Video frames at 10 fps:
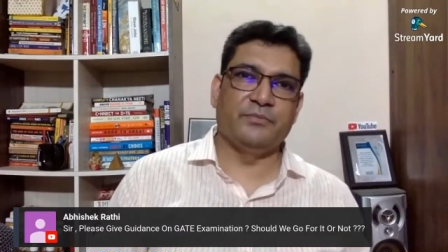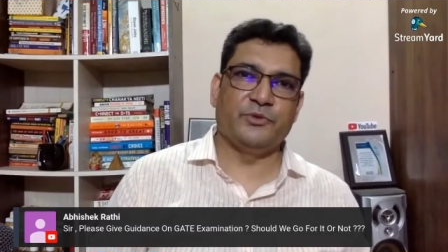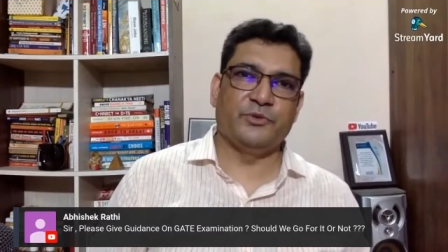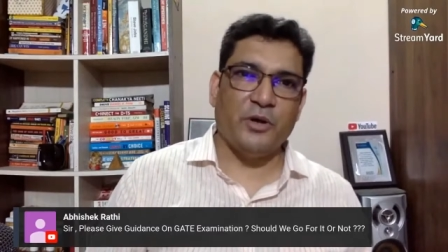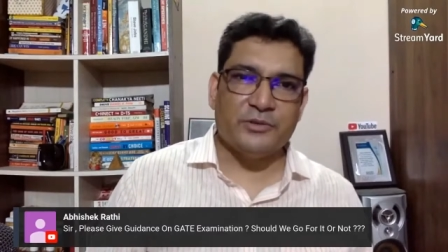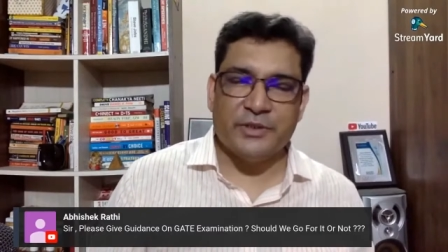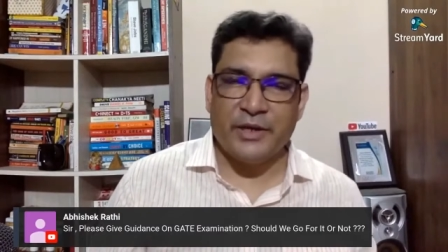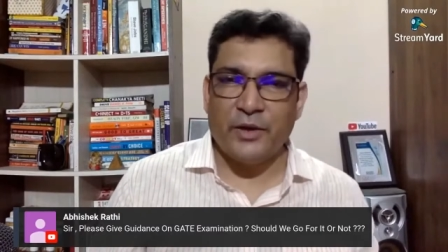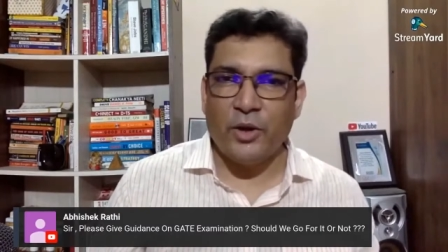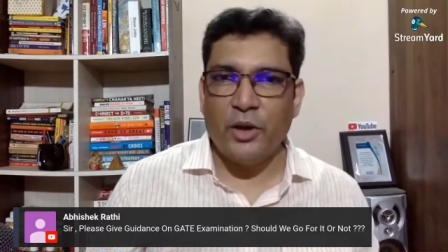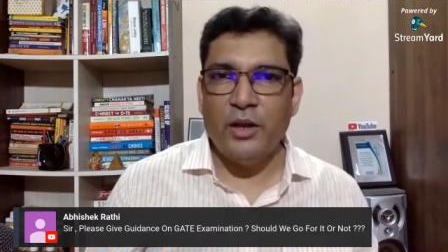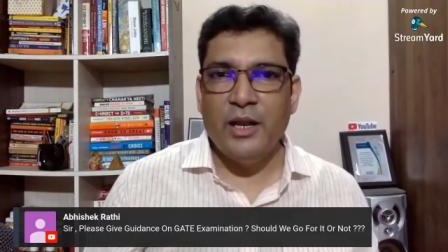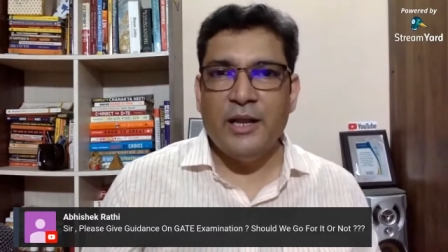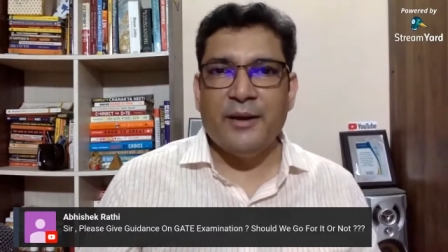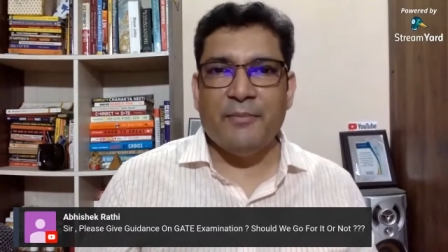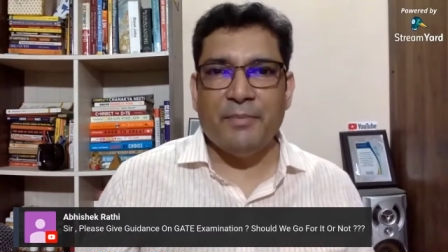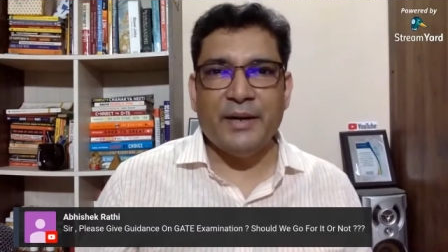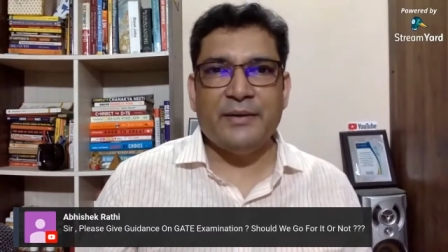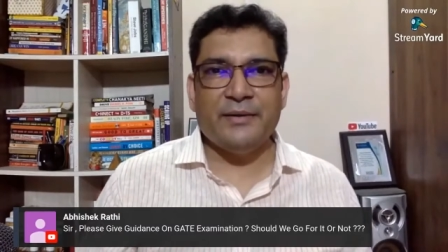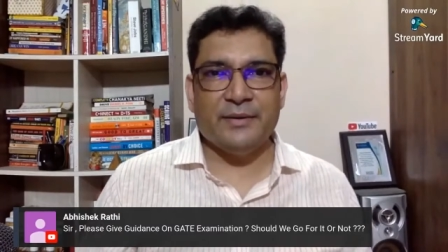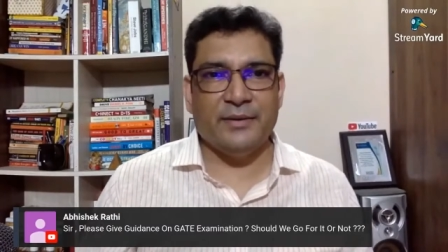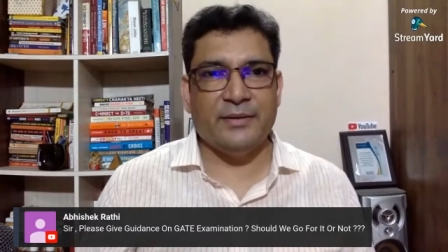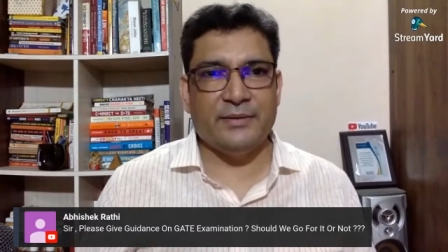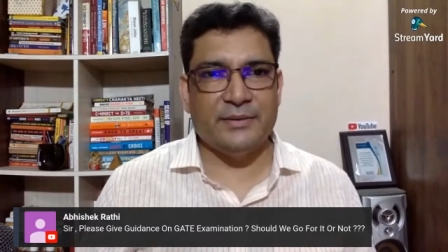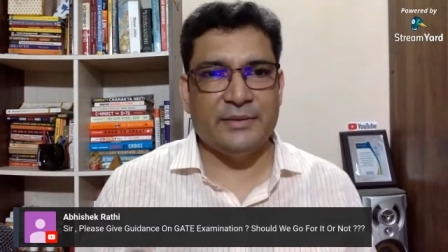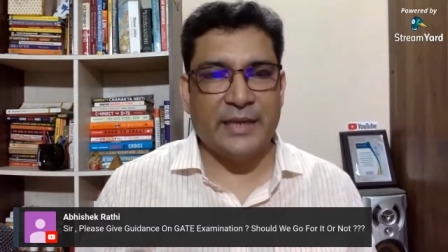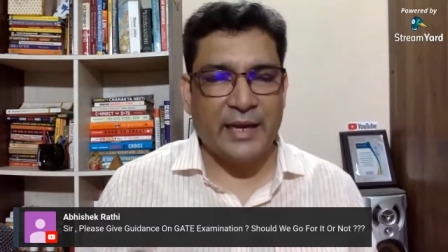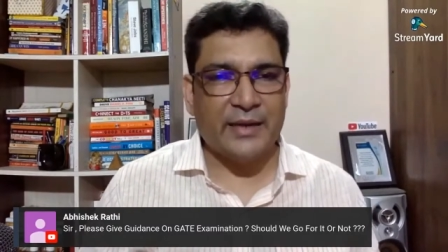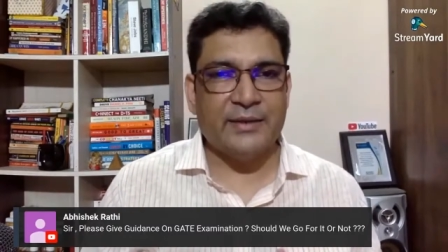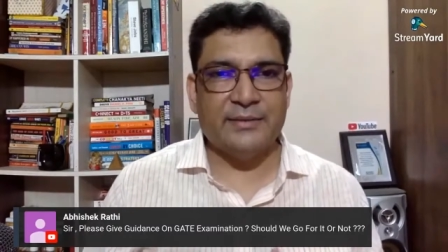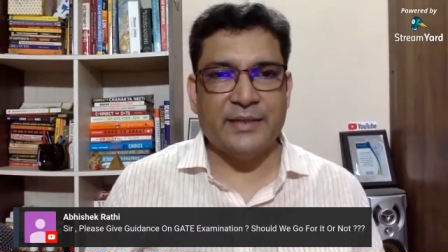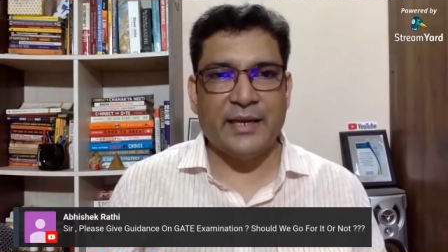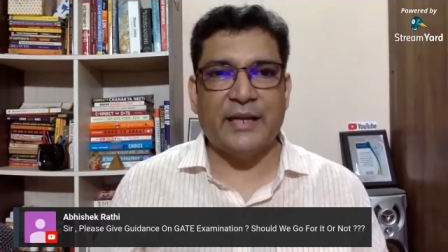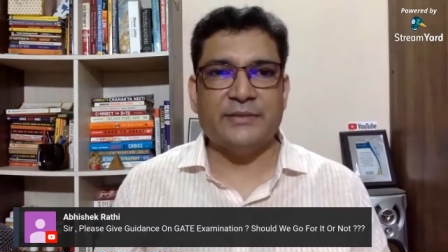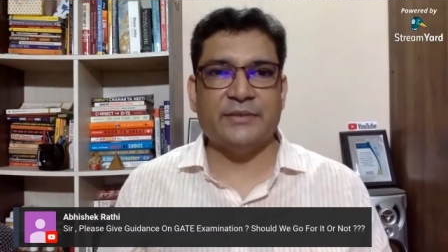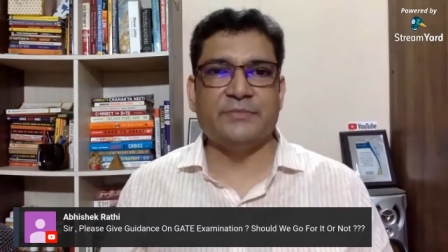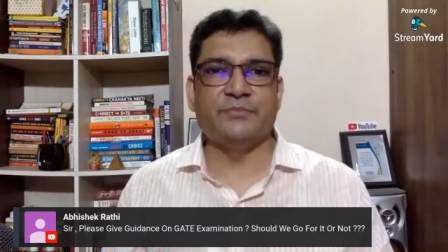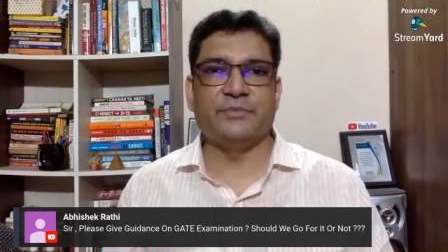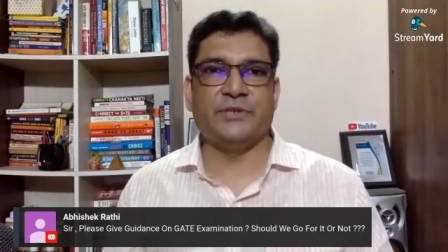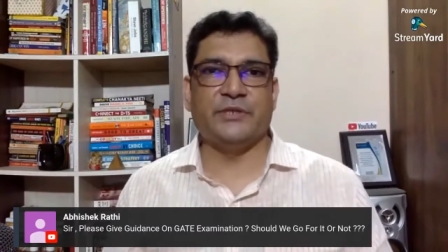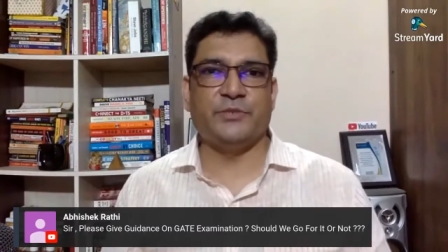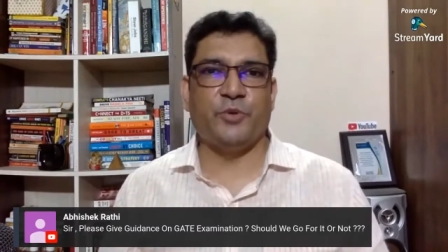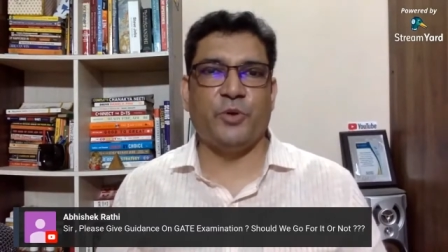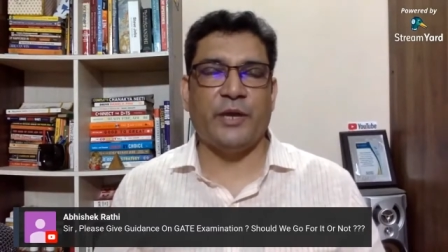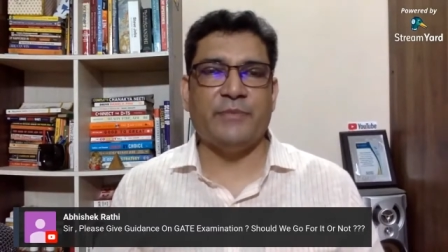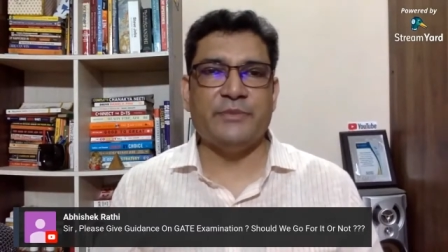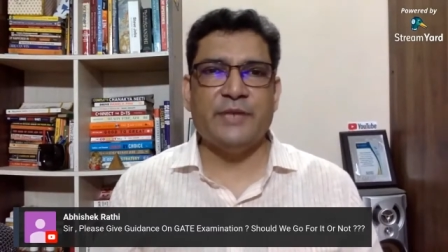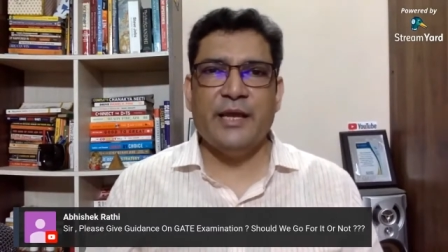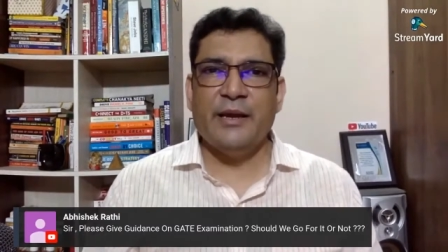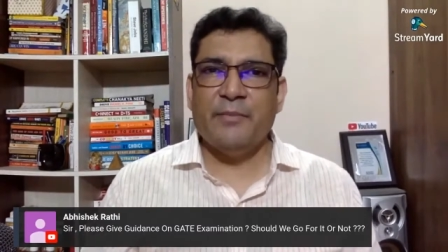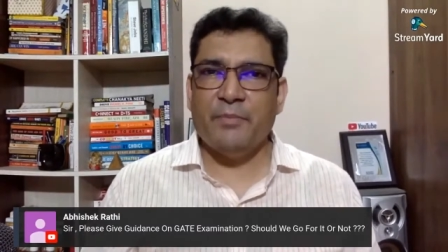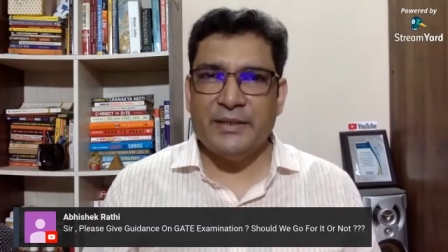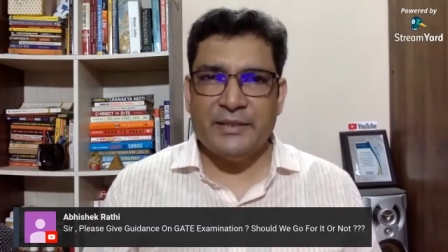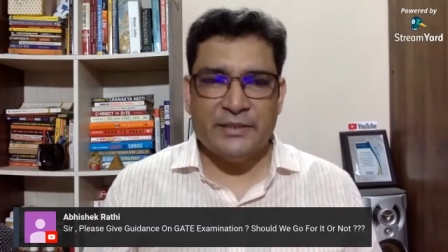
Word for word: sponsor and all, but there are some such programs, but